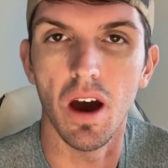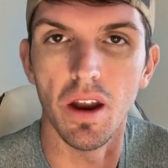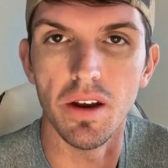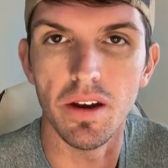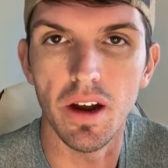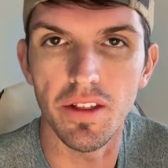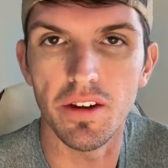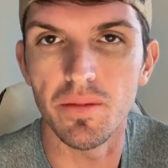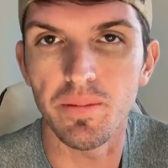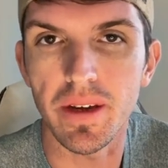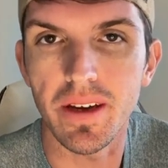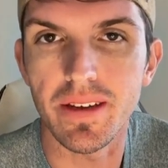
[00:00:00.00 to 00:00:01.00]
Another
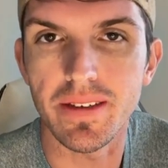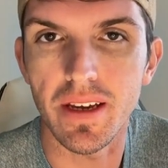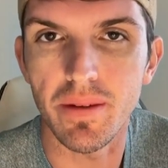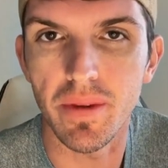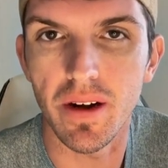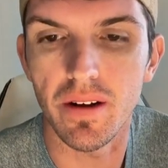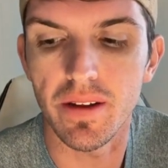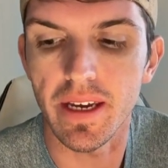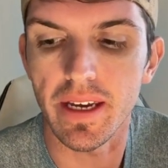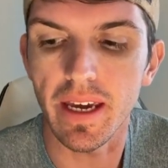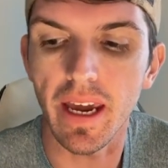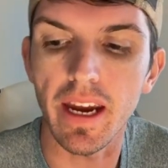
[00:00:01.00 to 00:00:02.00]
PSA mail
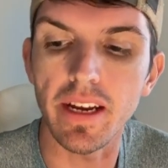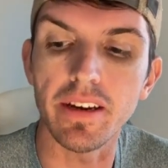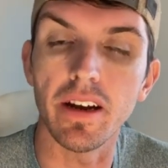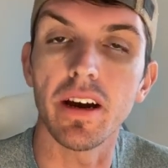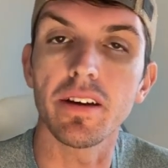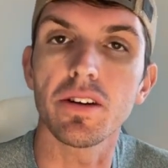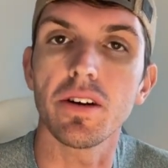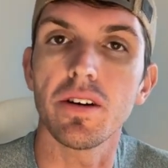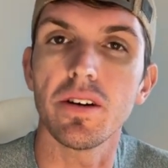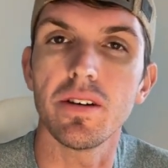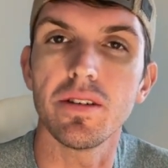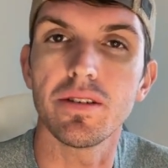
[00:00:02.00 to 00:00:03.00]
day, 89
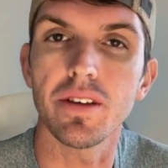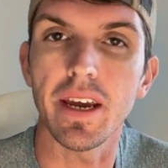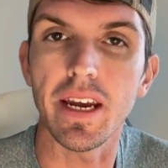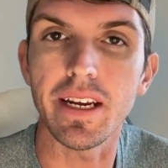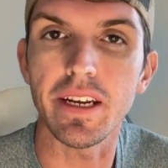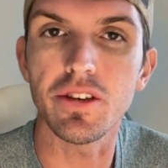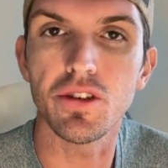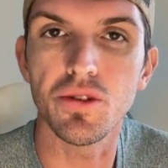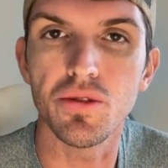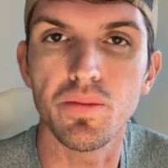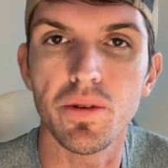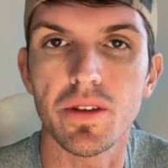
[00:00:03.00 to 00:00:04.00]
cards,
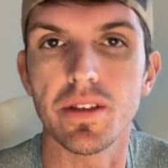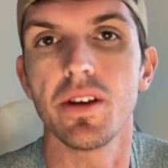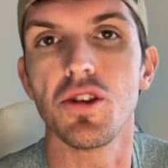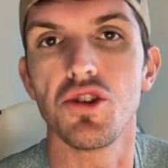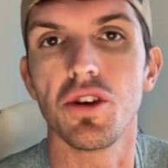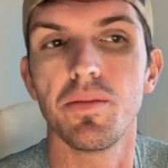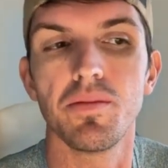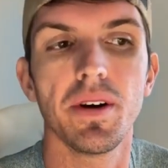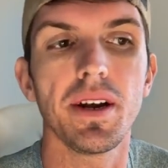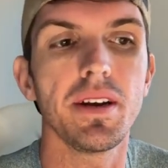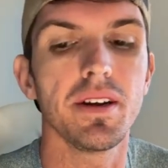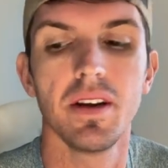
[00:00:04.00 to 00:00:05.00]
82% gem
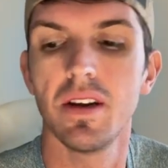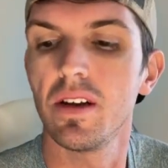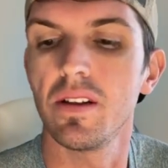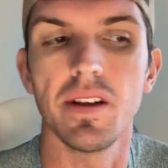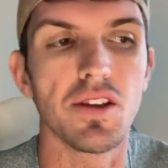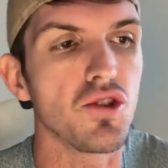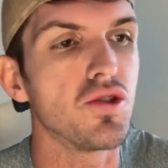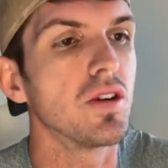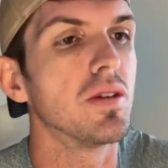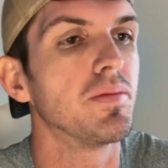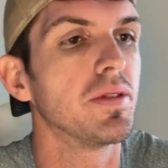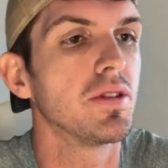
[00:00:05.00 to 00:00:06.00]
rate. Let's
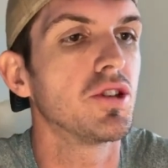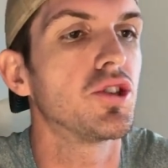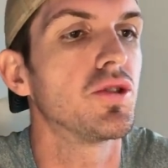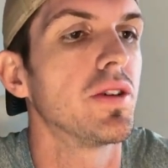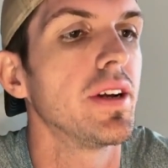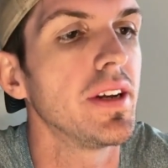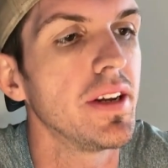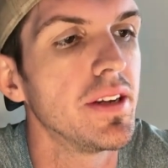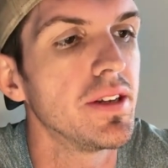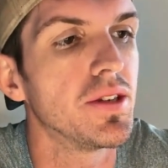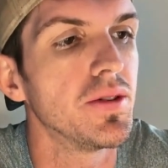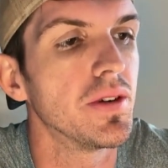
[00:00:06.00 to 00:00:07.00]
jump straight
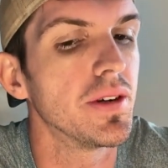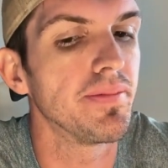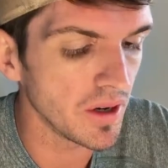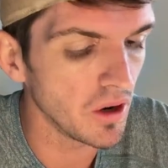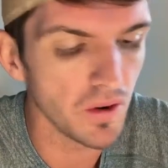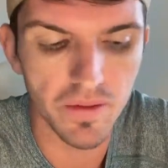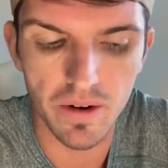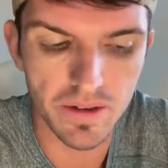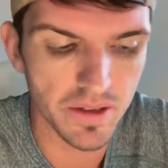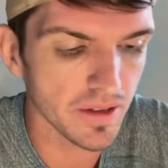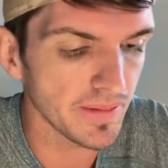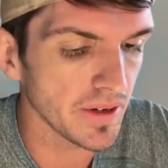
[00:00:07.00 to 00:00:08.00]
into it. Overall,
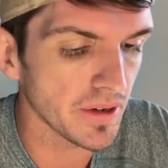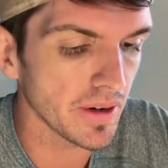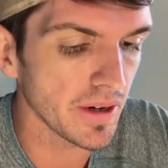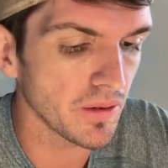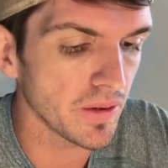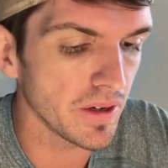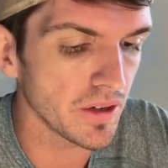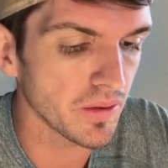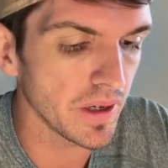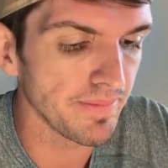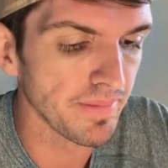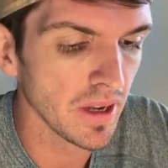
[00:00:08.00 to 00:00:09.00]
this is gonna be a great order as well.